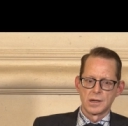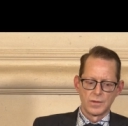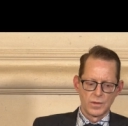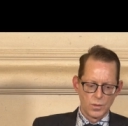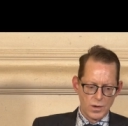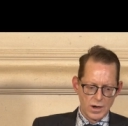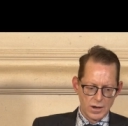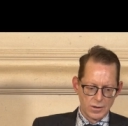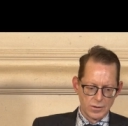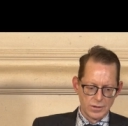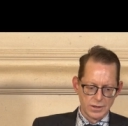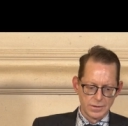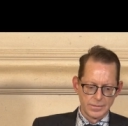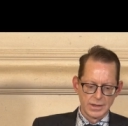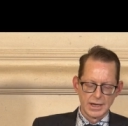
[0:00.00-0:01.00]
in the world
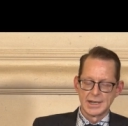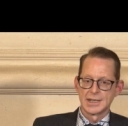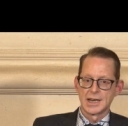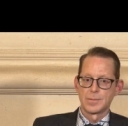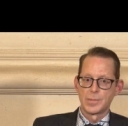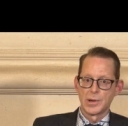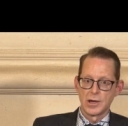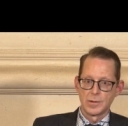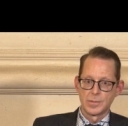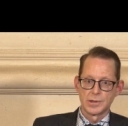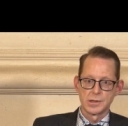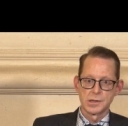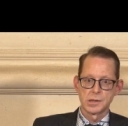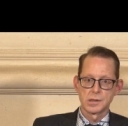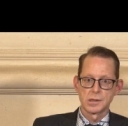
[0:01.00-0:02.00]
and our
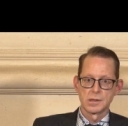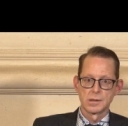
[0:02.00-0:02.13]
purpose,